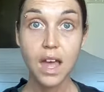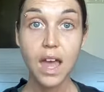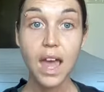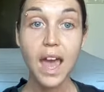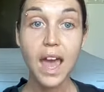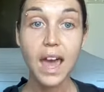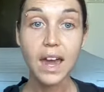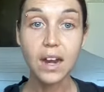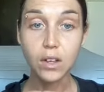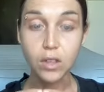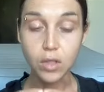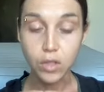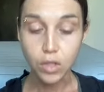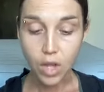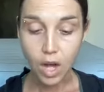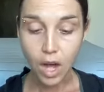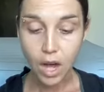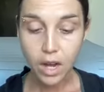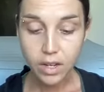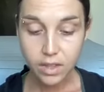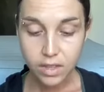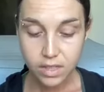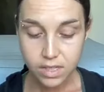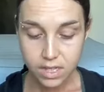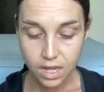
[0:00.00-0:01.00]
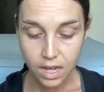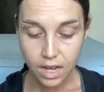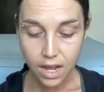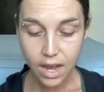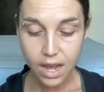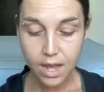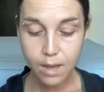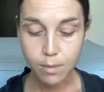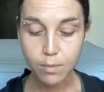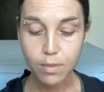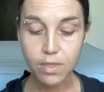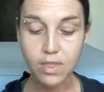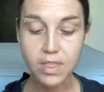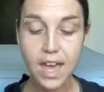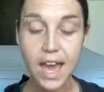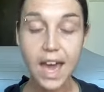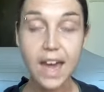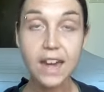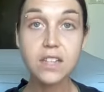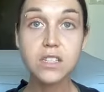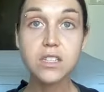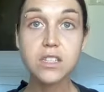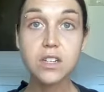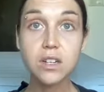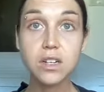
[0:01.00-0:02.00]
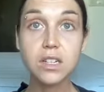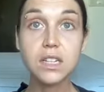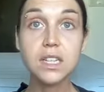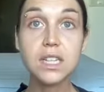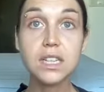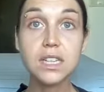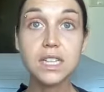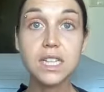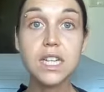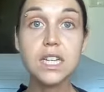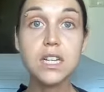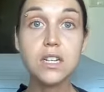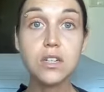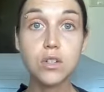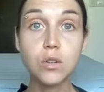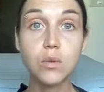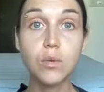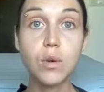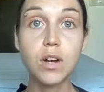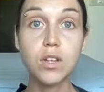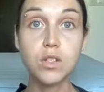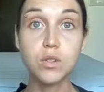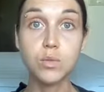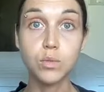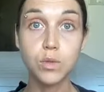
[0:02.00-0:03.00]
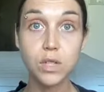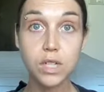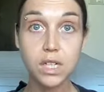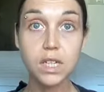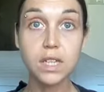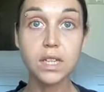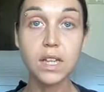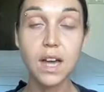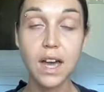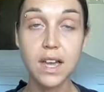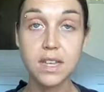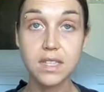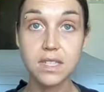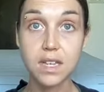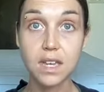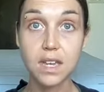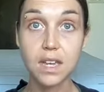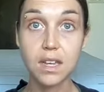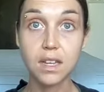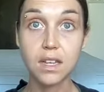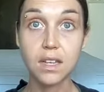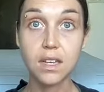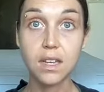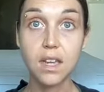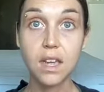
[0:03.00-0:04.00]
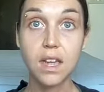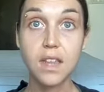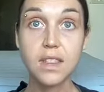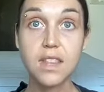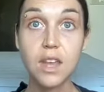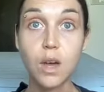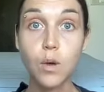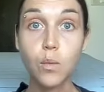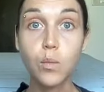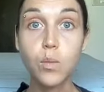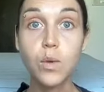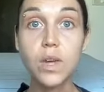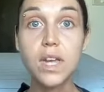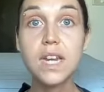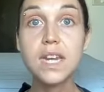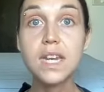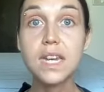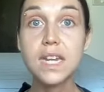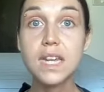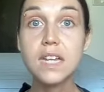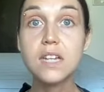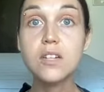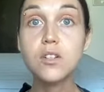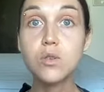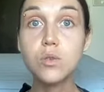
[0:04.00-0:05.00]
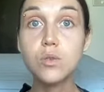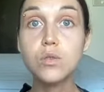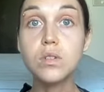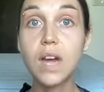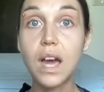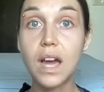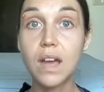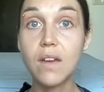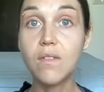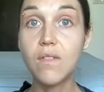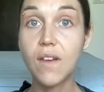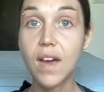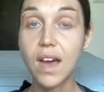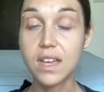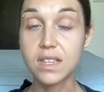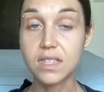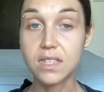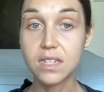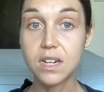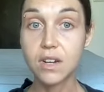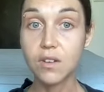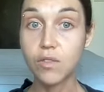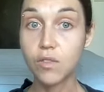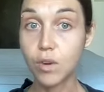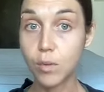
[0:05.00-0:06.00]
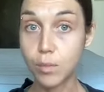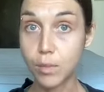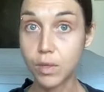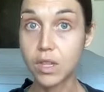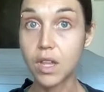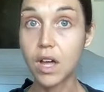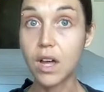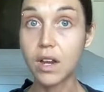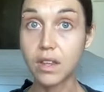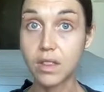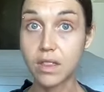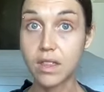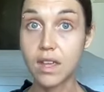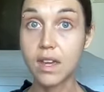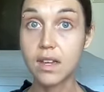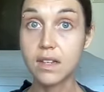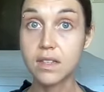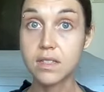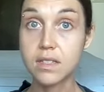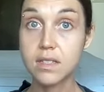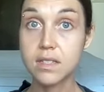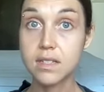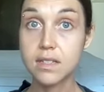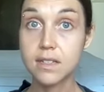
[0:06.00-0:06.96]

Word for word: And a lot of the time, that is going to lead to us realizing that we need to divest from a lot of things.